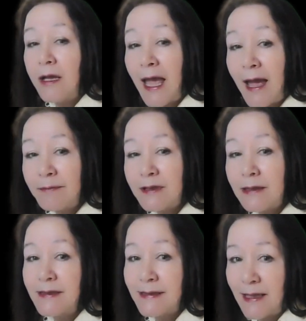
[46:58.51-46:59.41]
kept
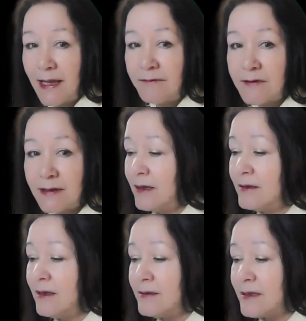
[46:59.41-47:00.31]
slaves
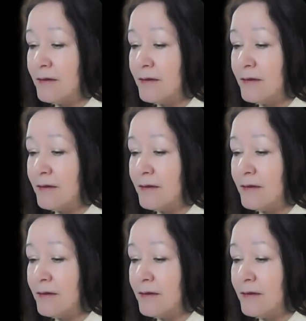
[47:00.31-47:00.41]
in his